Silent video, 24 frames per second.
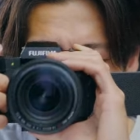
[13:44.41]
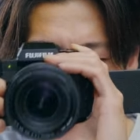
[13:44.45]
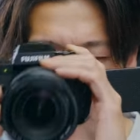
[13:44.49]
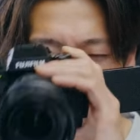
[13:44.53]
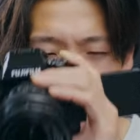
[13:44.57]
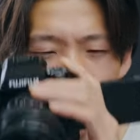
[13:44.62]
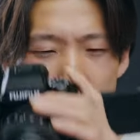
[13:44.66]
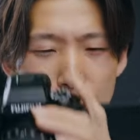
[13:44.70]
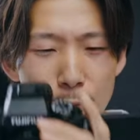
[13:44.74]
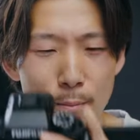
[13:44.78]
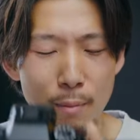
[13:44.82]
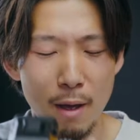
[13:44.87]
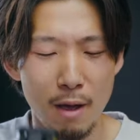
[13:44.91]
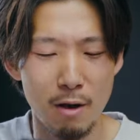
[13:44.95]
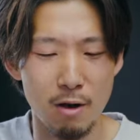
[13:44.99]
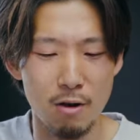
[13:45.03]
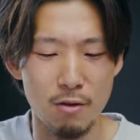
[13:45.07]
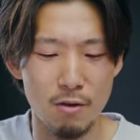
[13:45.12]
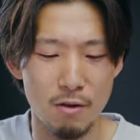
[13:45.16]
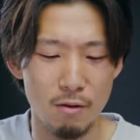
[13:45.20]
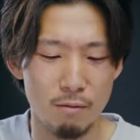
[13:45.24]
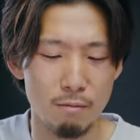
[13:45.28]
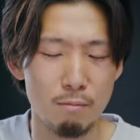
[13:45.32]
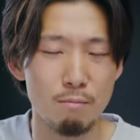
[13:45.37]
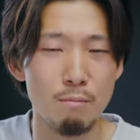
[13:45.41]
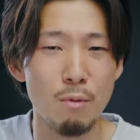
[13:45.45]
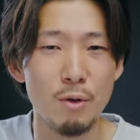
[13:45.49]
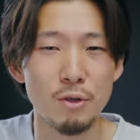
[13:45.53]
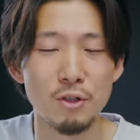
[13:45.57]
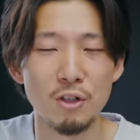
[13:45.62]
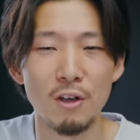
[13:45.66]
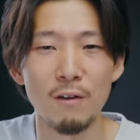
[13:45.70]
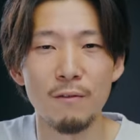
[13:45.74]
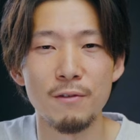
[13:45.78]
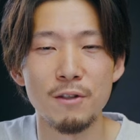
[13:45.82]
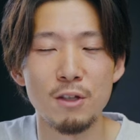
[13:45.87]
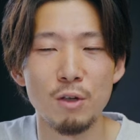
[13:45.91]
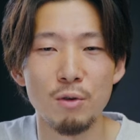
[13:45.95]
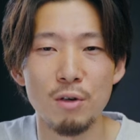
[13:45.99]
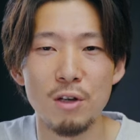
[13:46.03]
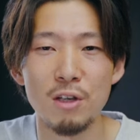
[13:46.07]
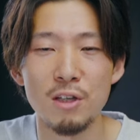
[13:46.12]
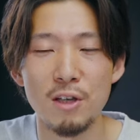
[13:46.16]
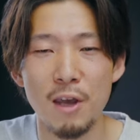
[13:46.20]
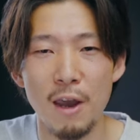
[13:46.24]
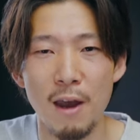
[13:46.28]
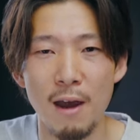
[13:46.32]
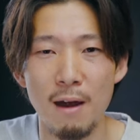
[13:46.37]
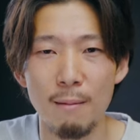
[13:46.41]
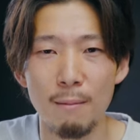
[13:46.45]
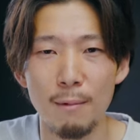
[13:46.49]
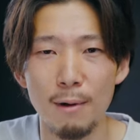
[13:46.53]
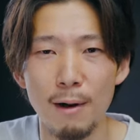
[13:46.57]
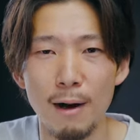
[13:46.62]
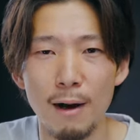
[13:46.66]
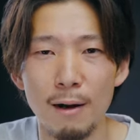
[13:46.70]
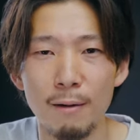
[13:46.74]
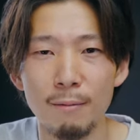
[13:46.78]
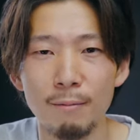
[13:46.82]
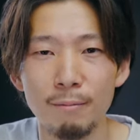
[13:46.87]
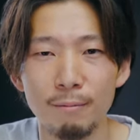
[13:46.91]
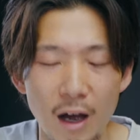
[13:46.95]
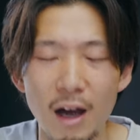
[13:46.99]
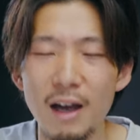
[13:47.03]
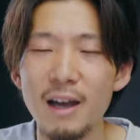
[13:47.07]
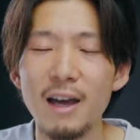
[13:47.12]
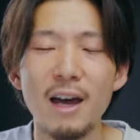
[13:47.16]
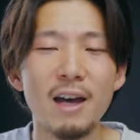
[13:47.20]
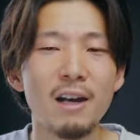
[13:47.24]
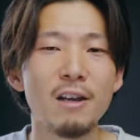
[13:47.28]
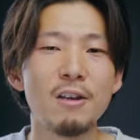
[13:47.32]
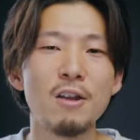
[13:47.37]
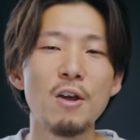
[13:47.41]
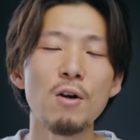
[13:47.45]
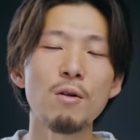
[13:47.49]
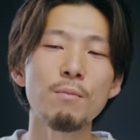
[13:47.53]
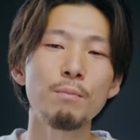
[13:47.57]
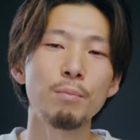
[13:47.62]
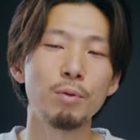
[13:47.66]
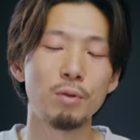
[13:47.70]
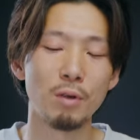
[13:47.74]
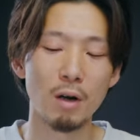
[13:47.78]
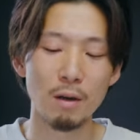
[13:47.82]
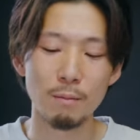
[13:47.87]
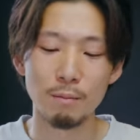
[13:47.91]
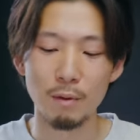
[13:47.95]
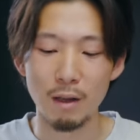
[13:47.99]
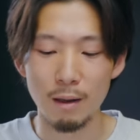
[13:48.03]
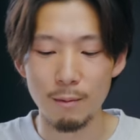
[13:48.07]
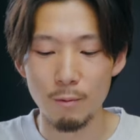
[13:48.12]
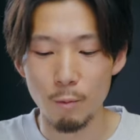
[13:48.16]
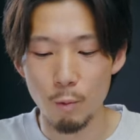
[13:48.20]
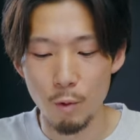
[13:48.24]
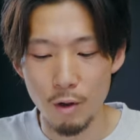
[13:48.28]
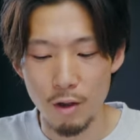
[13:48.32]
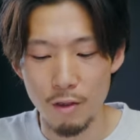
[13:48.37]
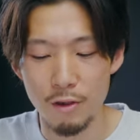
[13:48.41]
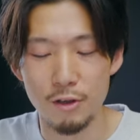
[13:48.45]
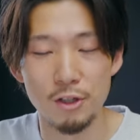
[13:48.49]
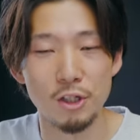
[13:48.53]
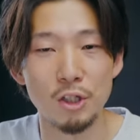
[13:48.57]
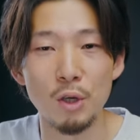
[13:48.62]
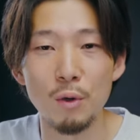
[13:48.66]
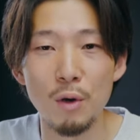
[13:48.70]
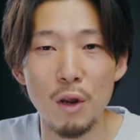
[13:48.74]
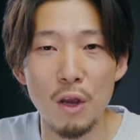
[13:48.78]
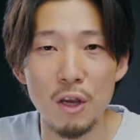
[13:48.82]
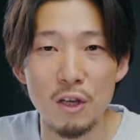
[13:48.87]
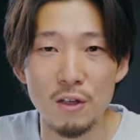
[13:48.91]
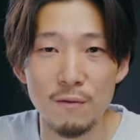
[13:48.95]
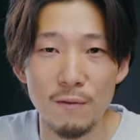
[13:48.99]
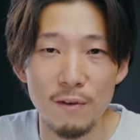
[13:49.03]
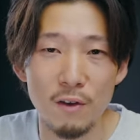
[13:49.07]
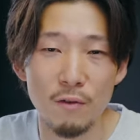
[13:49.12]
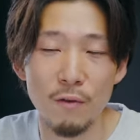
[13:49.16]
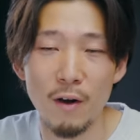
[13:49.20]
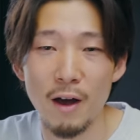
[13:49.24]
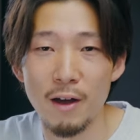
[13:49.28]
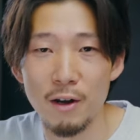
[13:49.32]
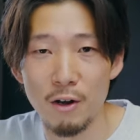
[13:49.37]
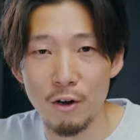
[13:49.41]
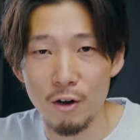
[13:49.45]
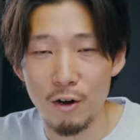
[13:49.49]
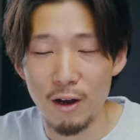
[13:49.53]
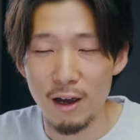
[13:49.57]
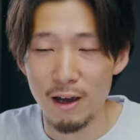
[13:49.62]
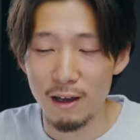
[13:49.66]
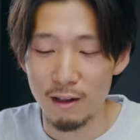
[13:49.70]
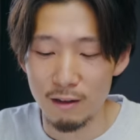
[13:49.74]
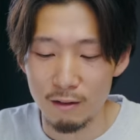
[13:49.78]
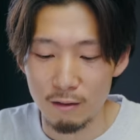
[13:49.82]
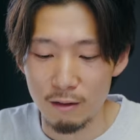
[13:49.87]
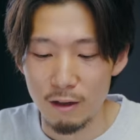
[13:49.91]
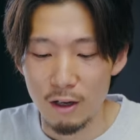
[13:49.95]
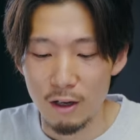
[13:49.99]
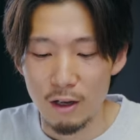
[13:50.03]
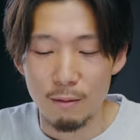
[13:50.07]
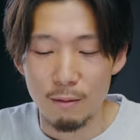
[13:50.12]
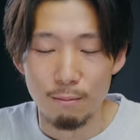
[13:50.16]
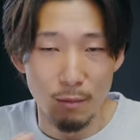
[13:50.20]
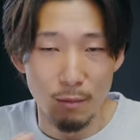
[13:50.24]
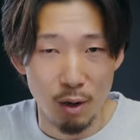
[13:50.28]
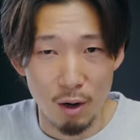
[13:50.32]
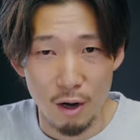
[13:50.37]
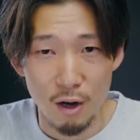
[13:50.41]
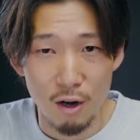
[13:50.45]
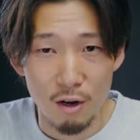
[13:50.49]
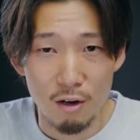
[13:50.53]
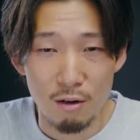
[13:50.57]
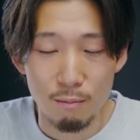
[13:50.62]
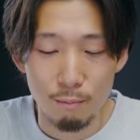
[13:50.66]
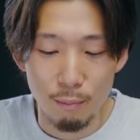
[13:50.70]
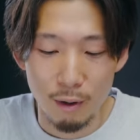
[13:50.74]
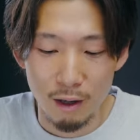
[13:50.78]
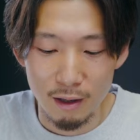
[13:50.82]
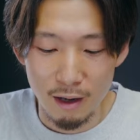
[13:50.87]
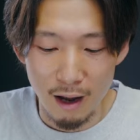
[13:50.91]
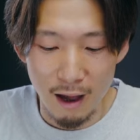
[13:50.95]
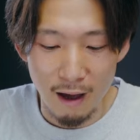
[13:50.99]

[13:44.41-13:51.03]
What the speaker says: are better than most of Sony's camera. I had no problem with Sony's viewfinder and monitor, but